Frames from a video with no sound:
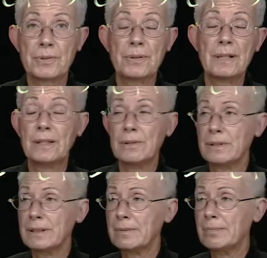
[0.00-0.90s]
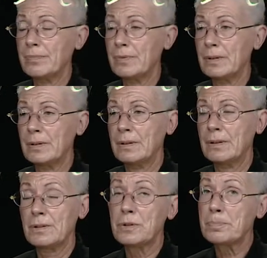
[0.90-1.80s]
so angular.
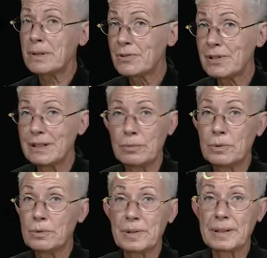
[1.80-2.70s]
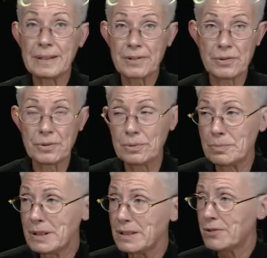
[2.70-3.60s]
Especially water doesn't do
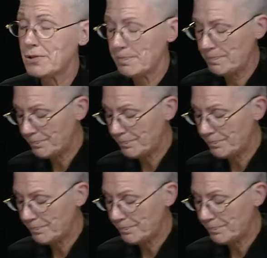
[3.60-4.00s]
much.